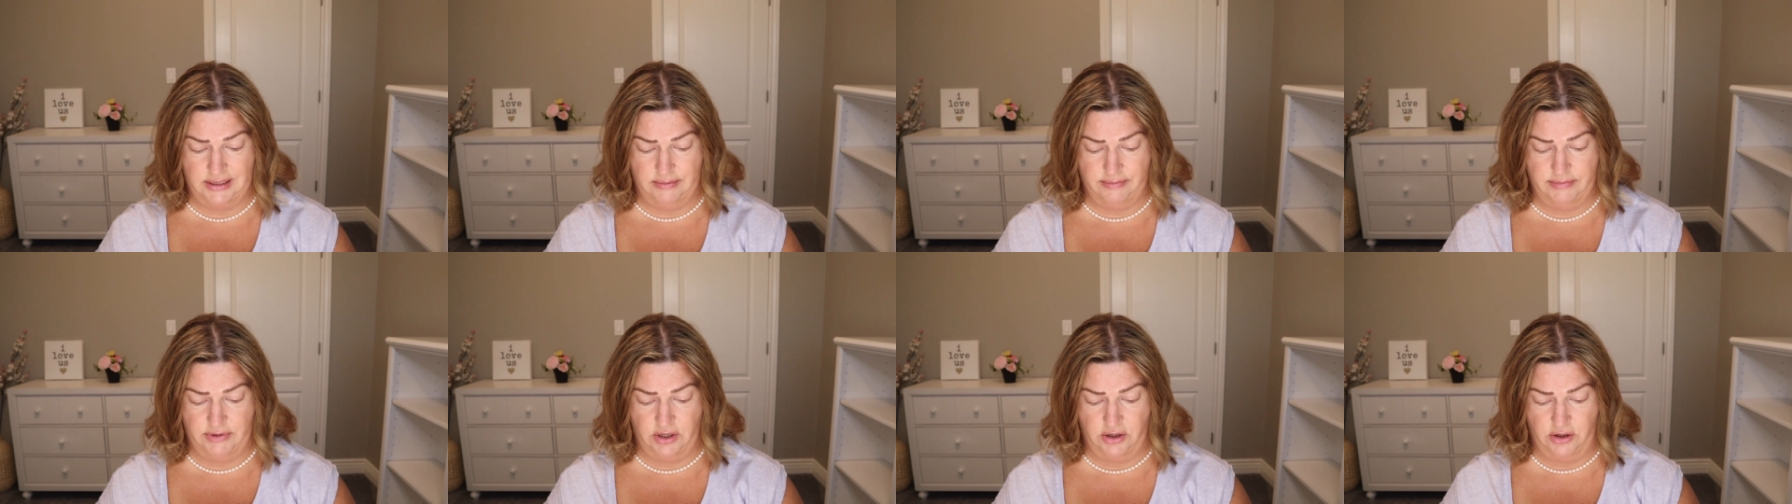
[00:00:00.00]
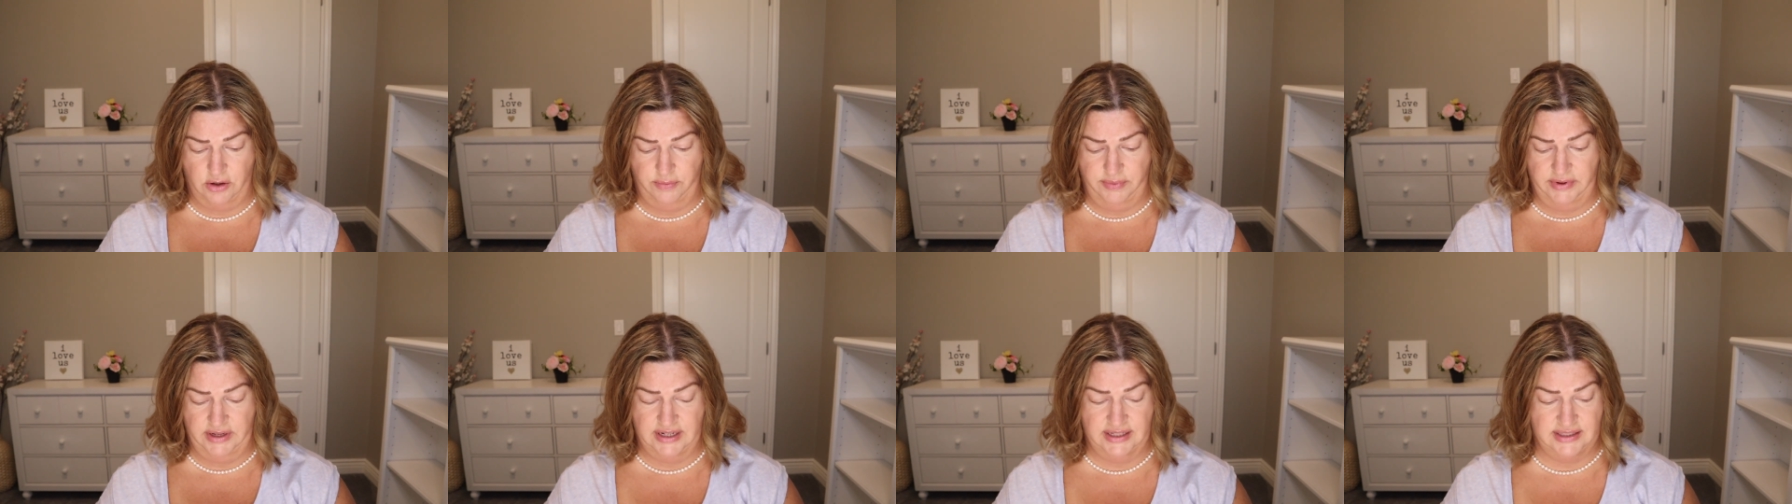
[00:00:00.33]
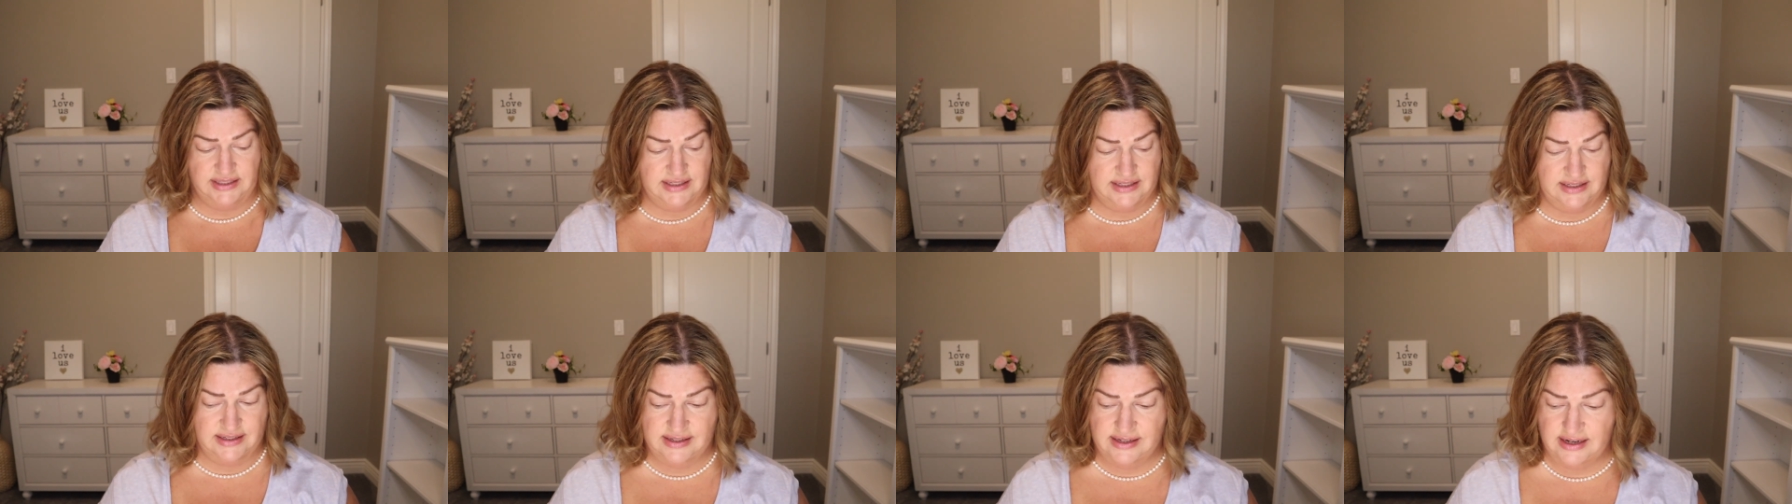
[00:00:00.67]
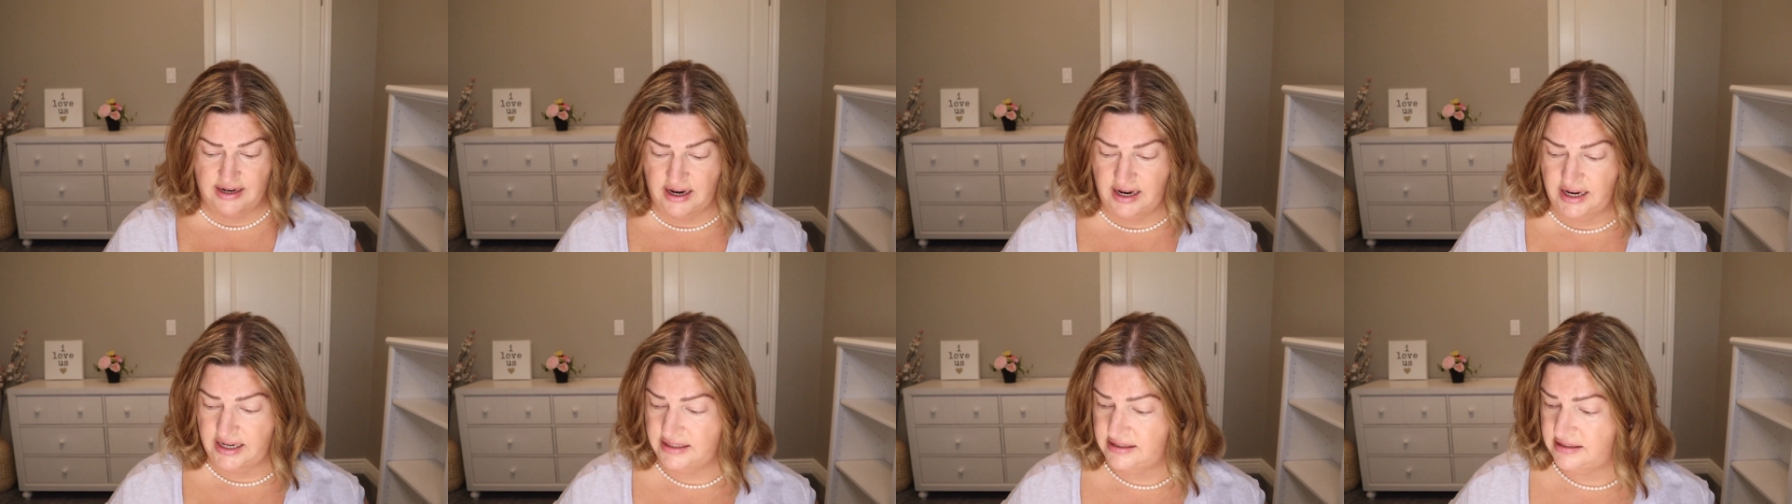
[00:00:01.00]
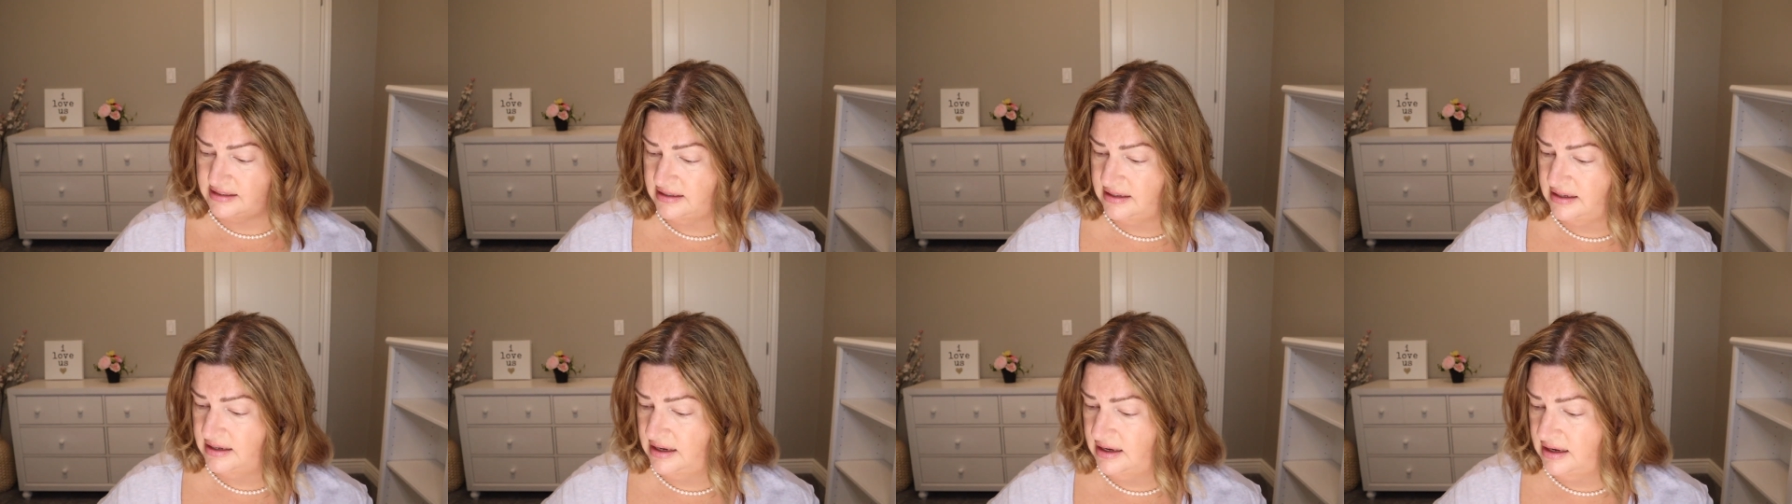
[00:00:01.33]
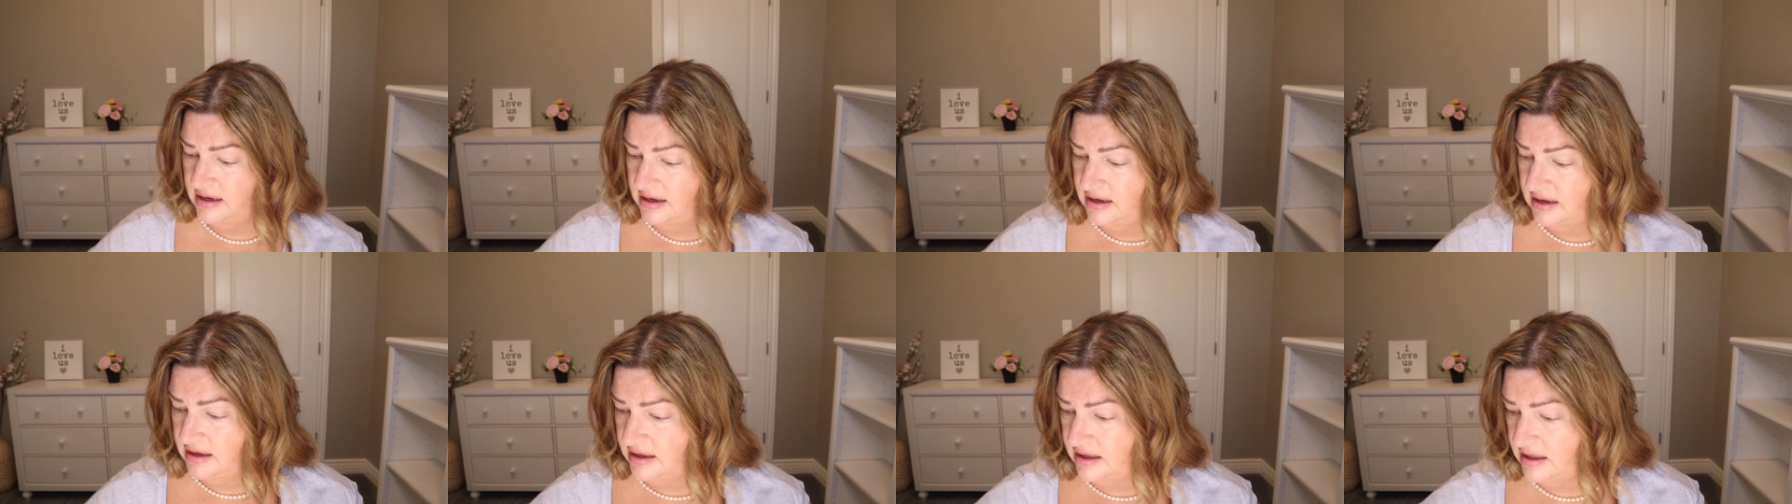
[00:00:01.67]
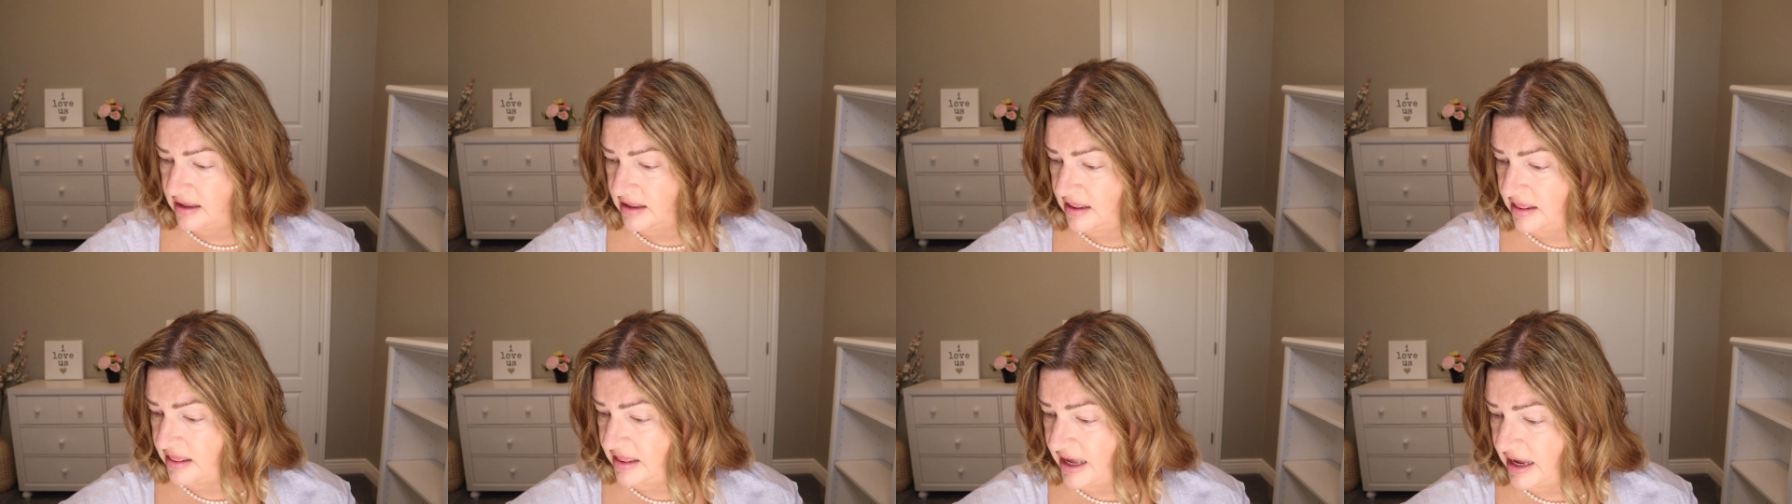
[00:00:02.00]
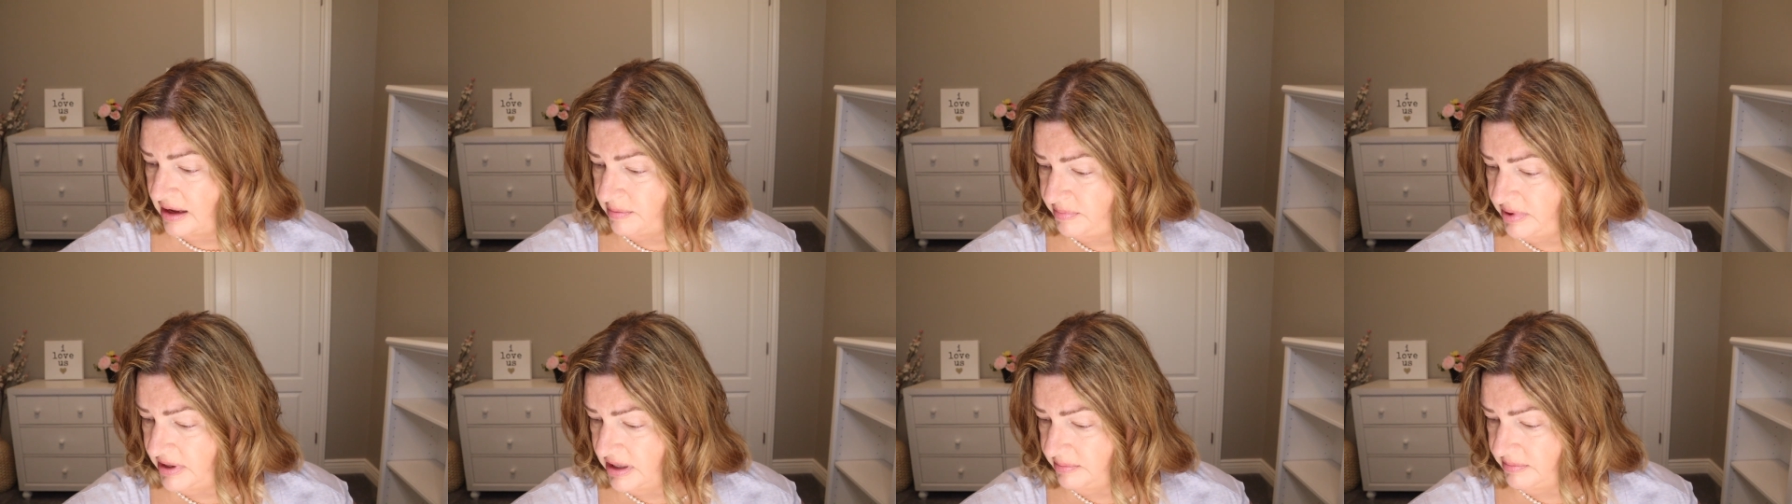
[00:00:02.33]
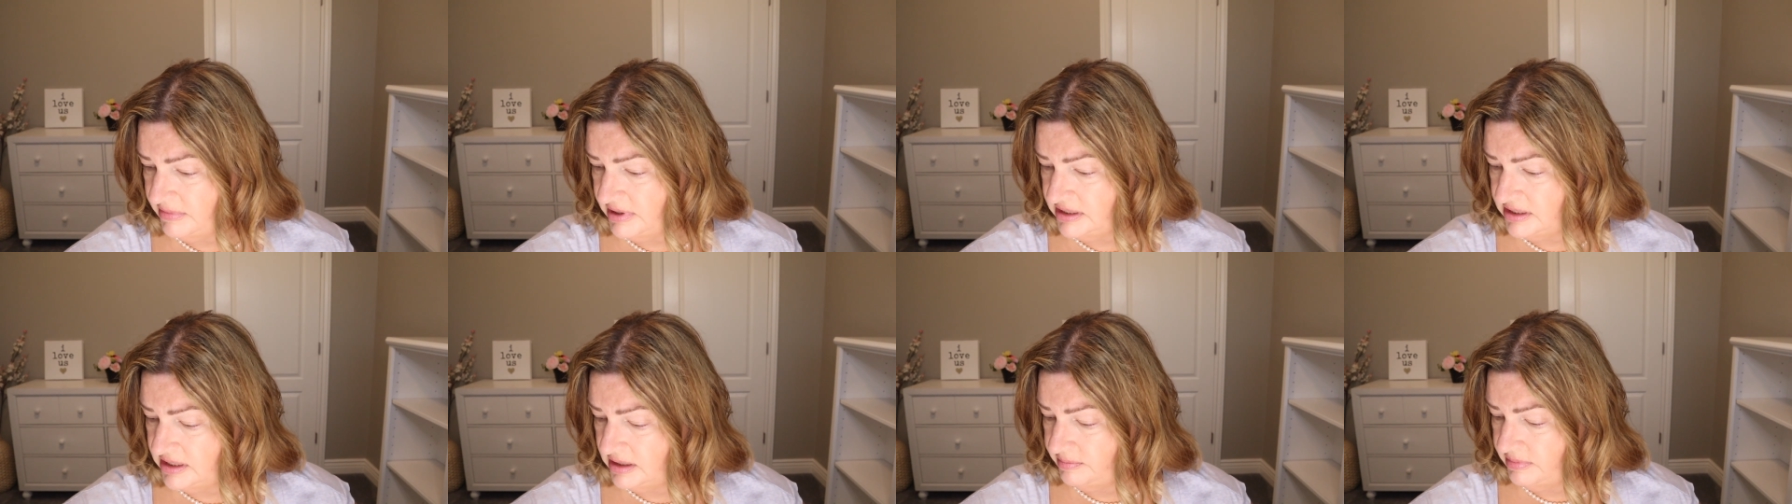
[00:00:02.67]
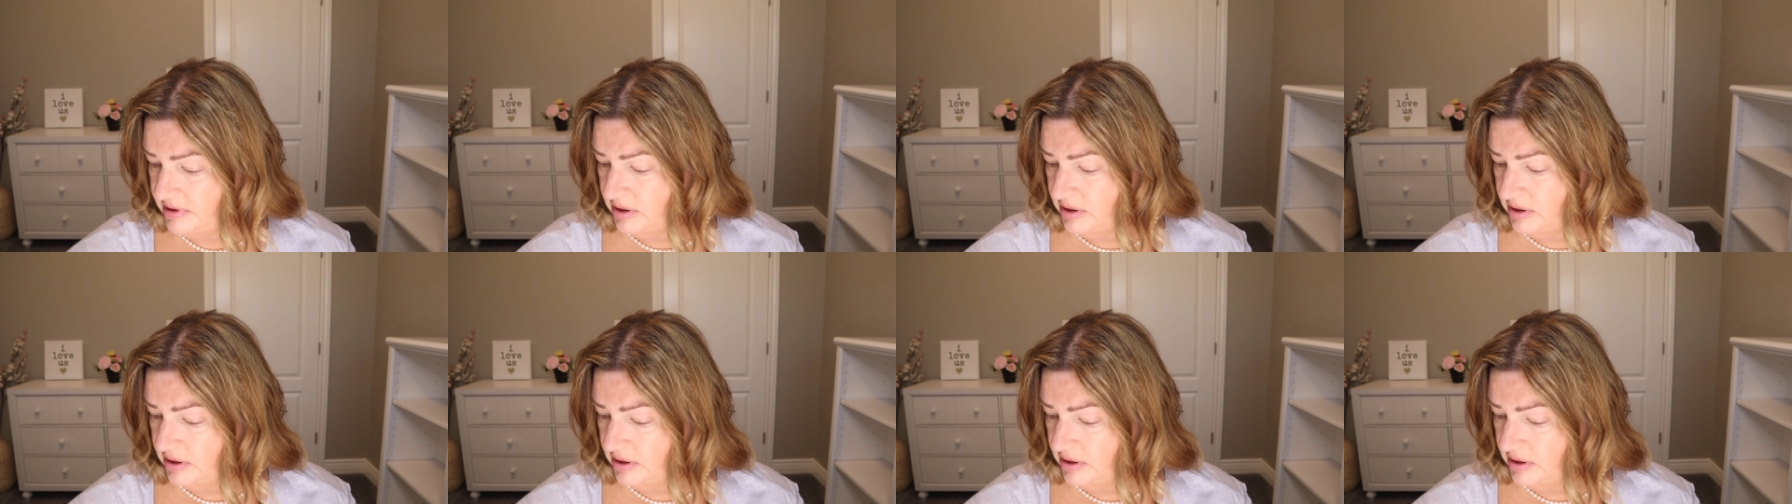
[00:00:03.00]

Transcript: I'm hoping it's not that pigmented,